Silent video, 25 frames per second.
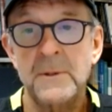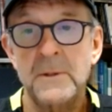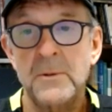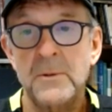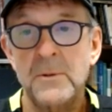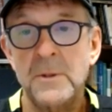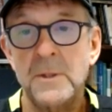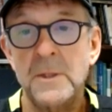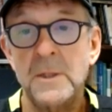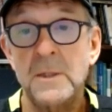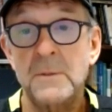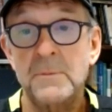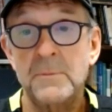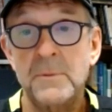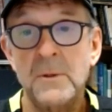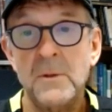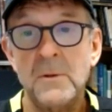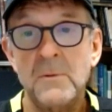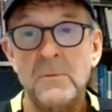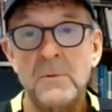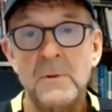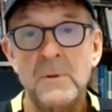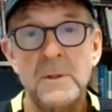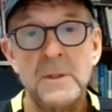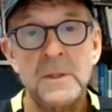players he
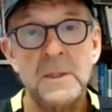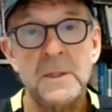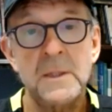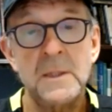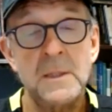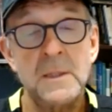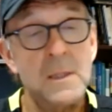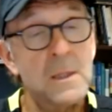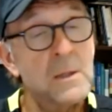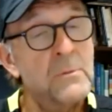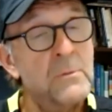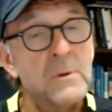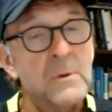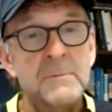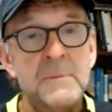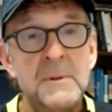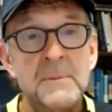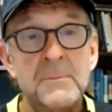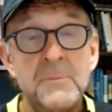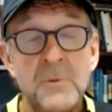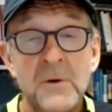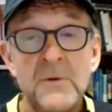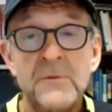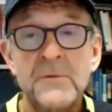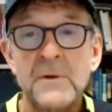spoke with said, no, we'd be
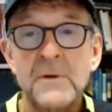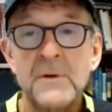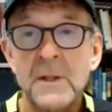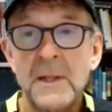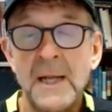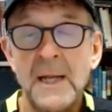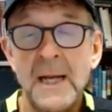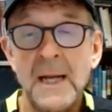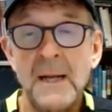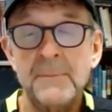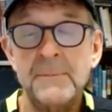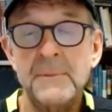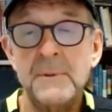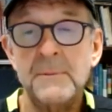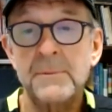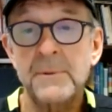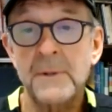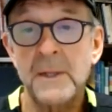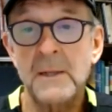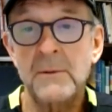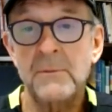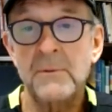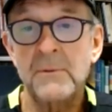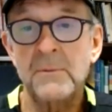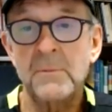perfectly happy
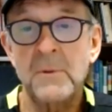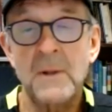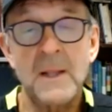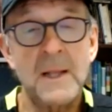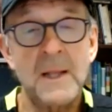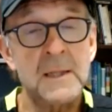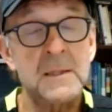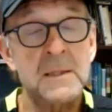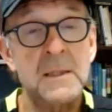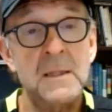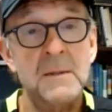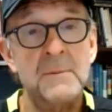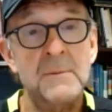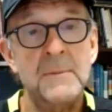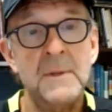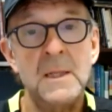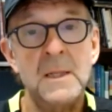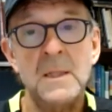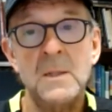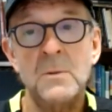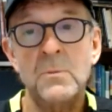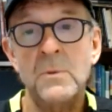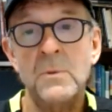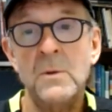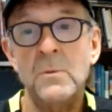playing with black
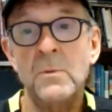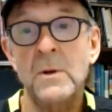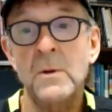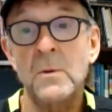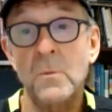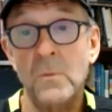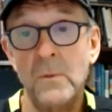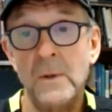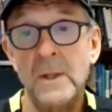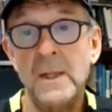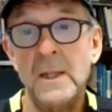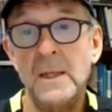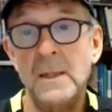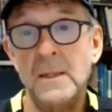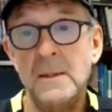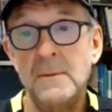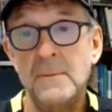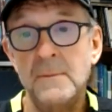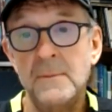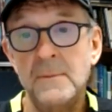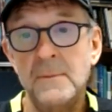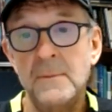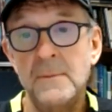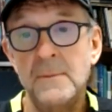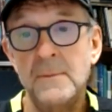teammates. We want to win.
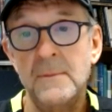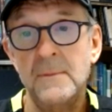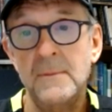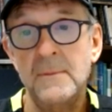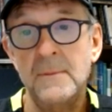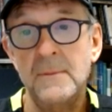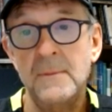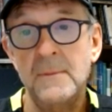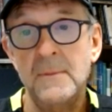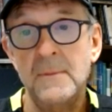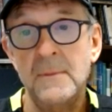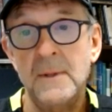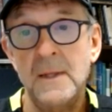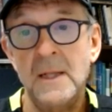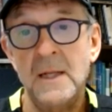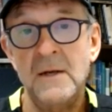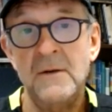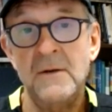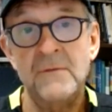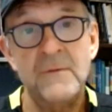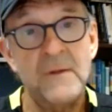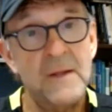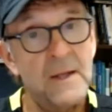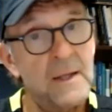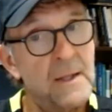And
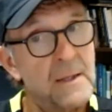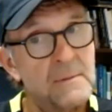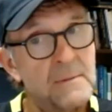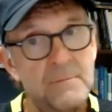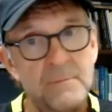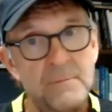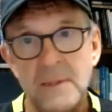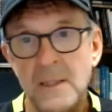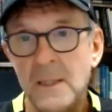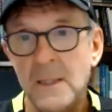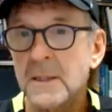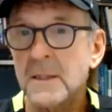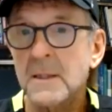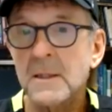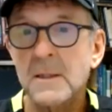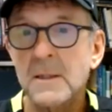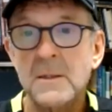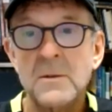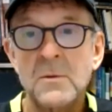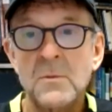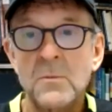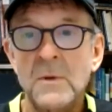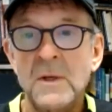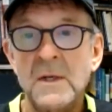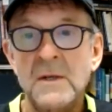if that gets us
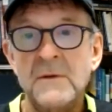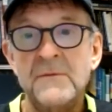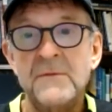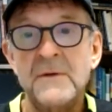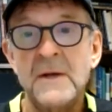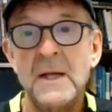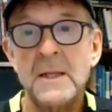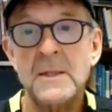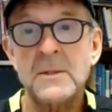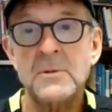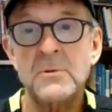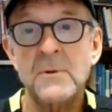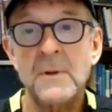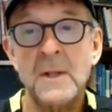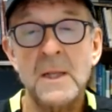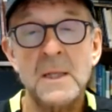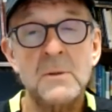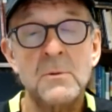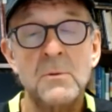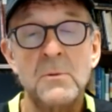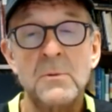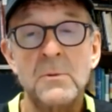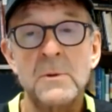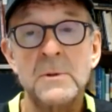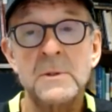winning faster, that's
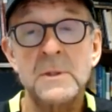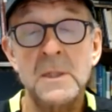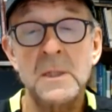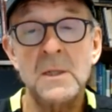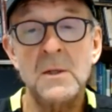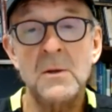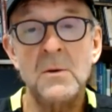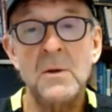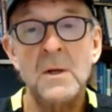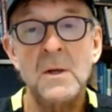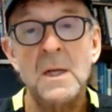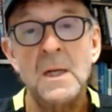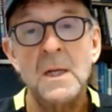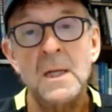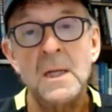what we'll do.